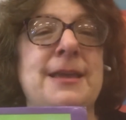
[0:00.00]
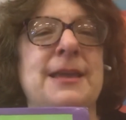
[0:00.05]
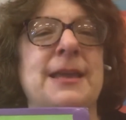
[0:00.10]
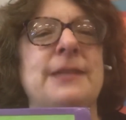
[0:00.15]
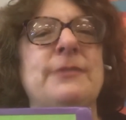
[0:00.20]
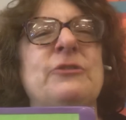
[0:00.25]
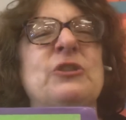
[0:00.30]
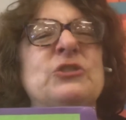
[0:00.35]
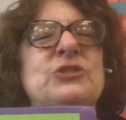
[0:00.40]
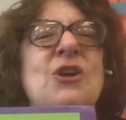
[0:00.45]
And
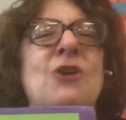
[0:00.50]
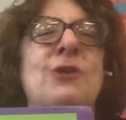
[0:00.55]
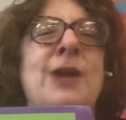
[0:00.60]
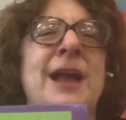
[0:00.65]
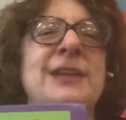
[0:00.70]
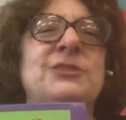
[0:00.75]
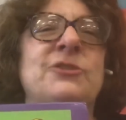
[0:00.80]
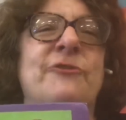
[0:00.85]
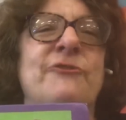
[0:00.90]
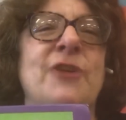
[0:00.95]
there's all
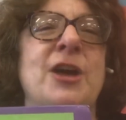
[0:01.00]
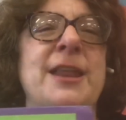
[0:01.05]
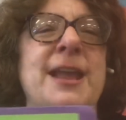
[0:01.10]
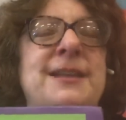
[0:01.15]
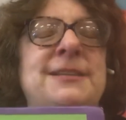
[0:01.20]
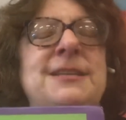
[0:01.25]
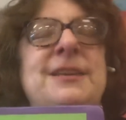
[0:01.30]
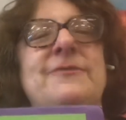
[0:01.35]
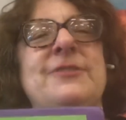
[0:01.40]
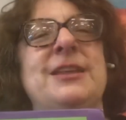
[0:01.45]
kinds of fun
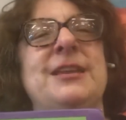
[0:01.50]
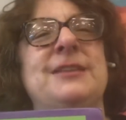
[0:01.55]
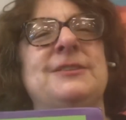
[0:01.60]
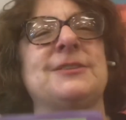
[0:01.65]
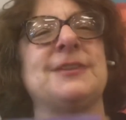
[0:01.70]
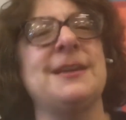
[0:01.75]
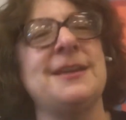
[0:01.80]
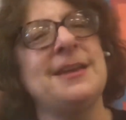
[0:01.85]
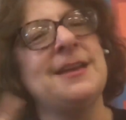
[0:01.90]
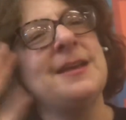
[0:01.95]
activities.
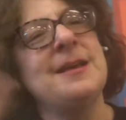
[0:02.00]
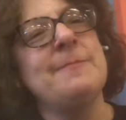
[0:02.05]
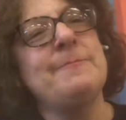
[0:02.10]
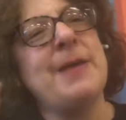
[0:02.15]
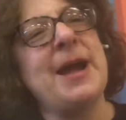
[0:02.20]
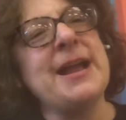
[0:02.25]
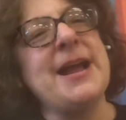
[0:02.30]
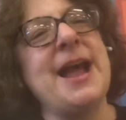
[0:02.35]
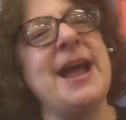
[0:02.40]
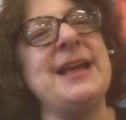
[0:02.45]

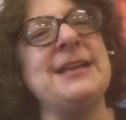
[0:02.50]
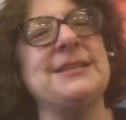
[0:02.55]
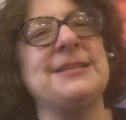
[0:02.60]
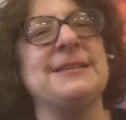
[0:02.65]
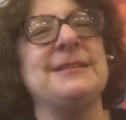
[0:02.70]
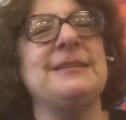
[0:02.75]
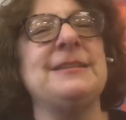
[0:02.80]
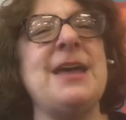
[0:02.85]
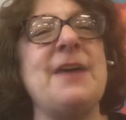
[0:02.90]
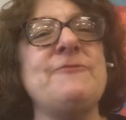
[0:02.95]
Bye, guys.
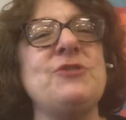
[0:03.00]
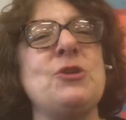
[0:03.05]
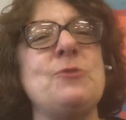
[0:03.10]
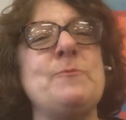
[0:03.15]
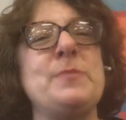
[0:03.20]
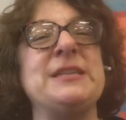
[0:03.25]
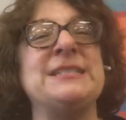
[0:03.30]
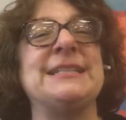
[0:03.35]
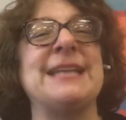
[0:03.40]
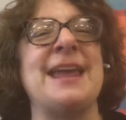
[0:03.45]
Love you.
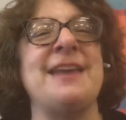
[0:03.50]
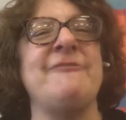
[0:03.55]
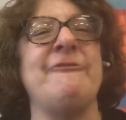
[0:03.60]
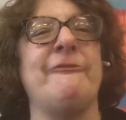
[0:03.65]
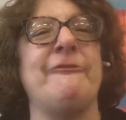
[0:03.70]
Be safe.